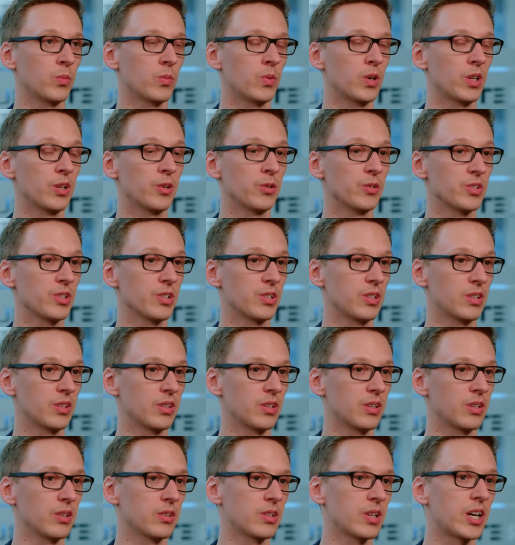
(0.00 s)
While I also did
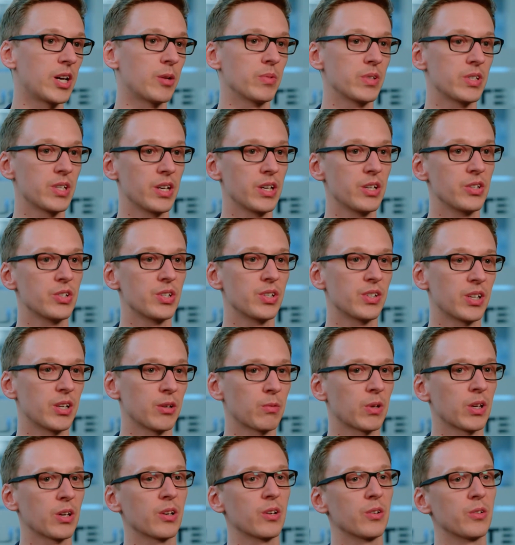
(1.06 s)
the habitation
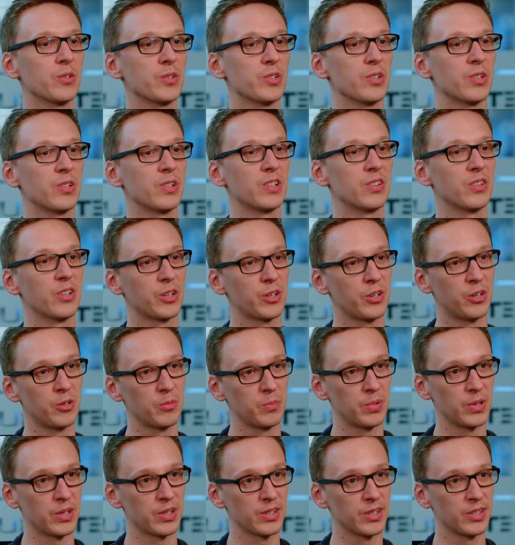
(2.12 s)
area, I also did the
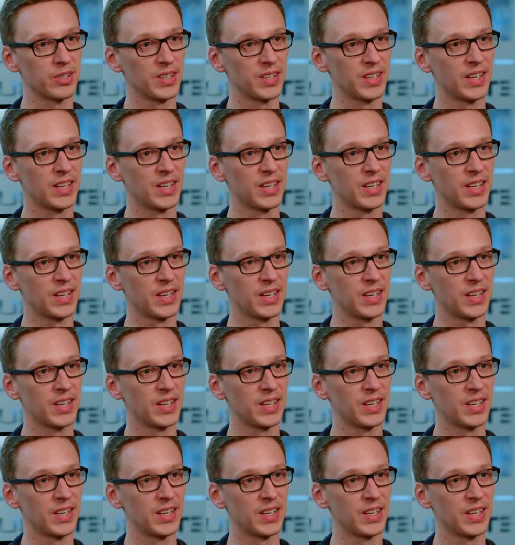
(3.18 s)
cockpit.